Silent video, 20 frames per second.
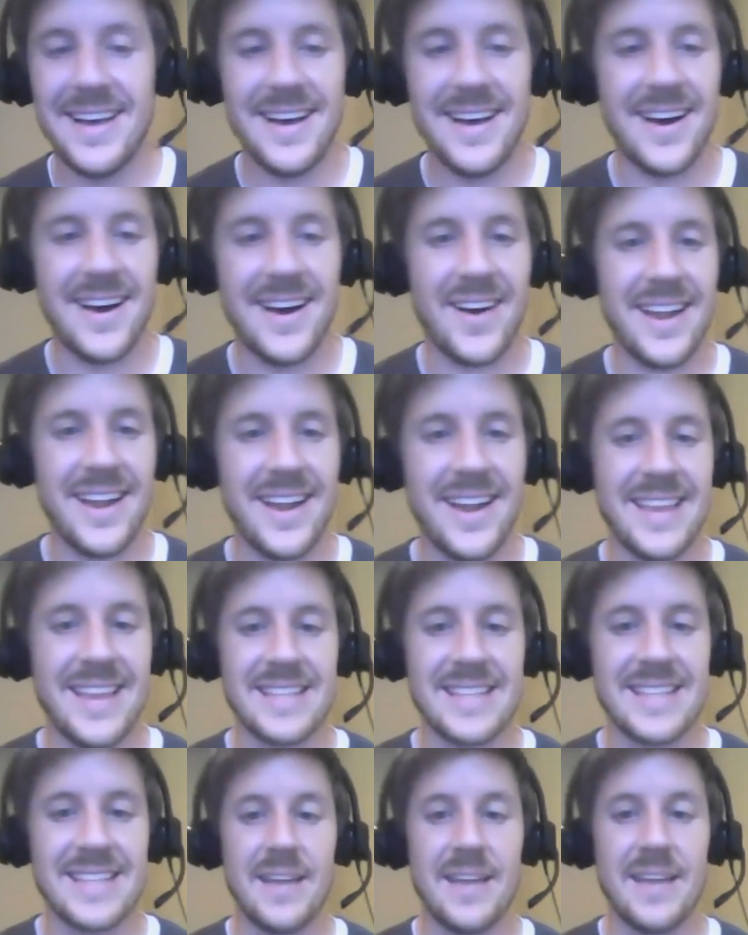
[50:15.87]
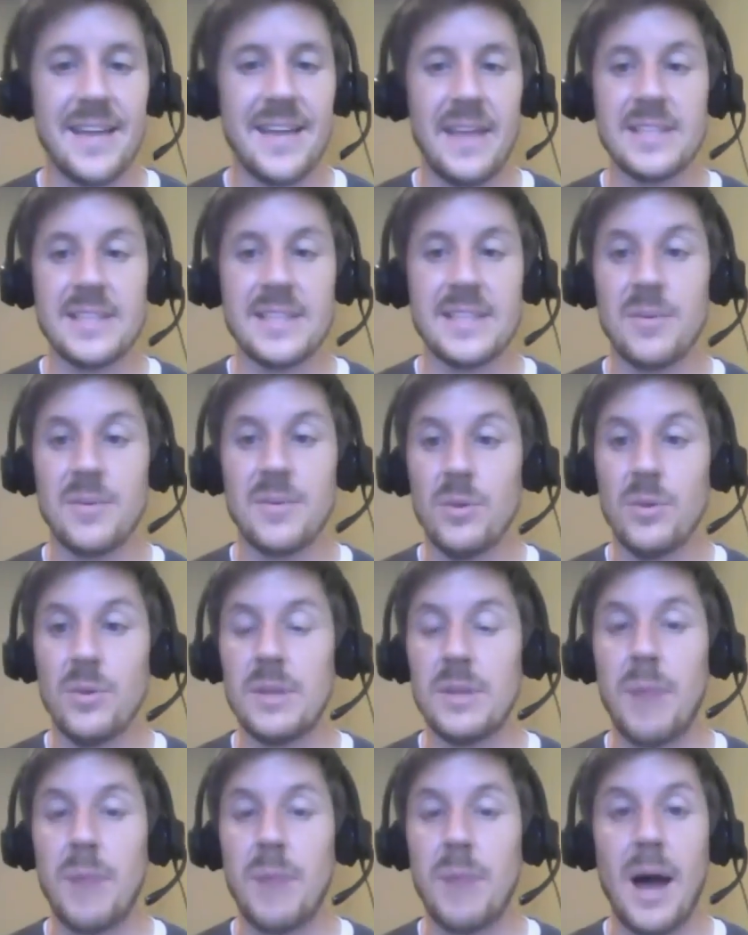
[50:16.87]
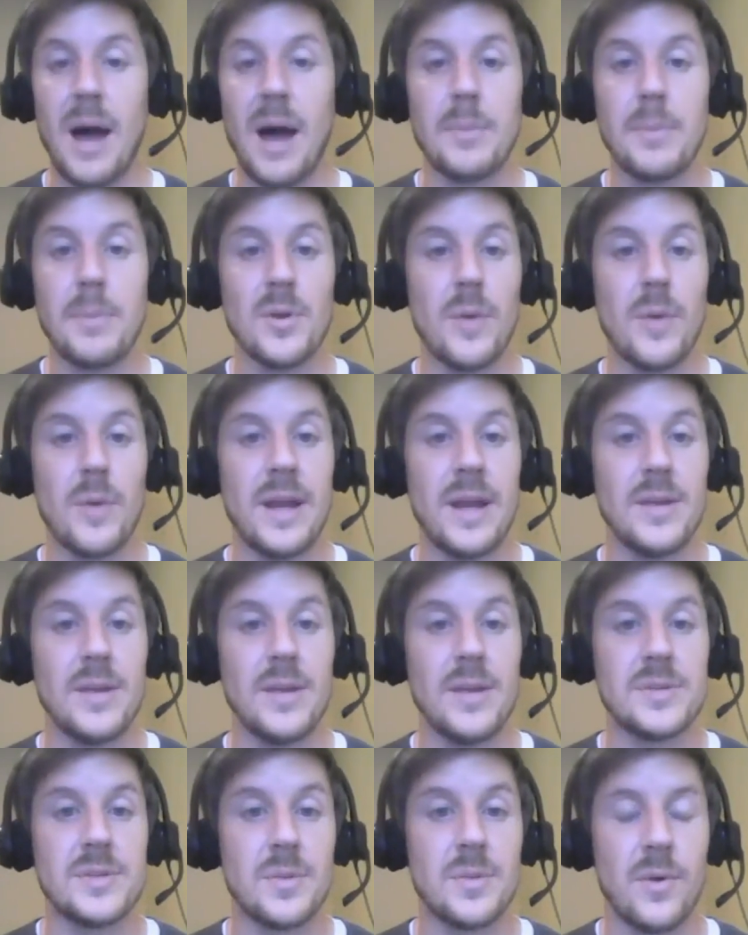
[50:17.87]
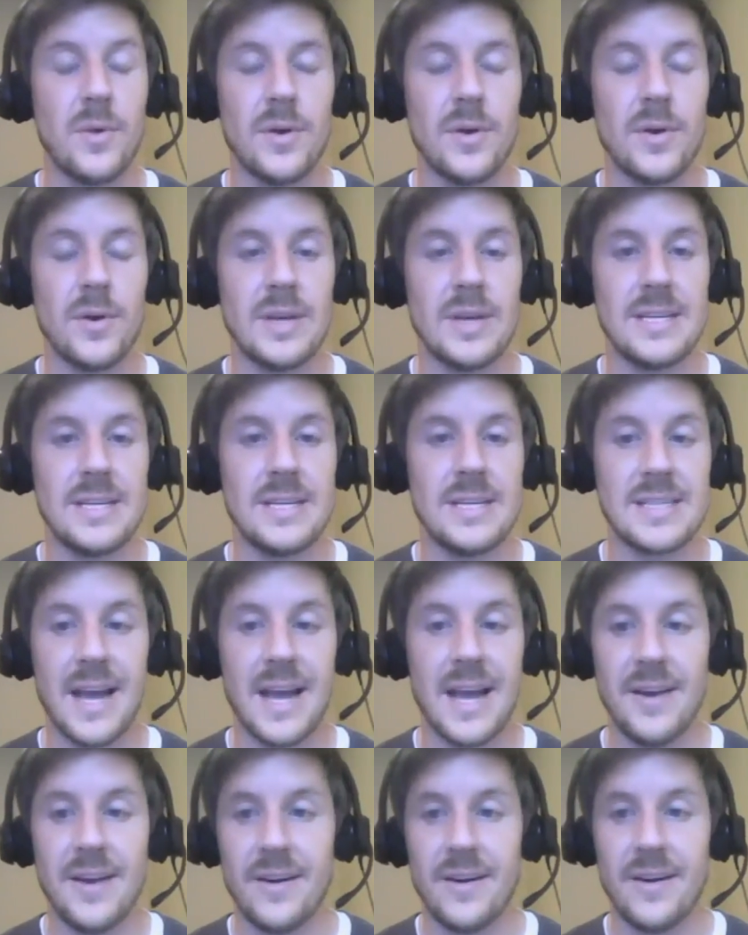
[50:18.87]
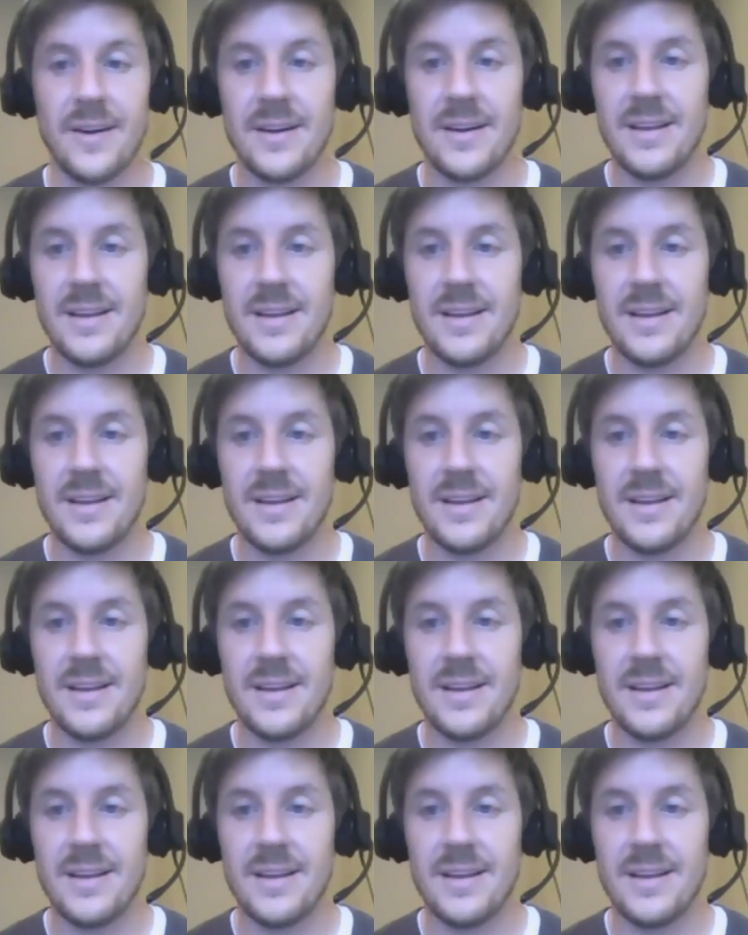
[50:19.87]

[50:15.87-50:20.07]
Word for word: All right. That's a that's a really popular way to use the word designer.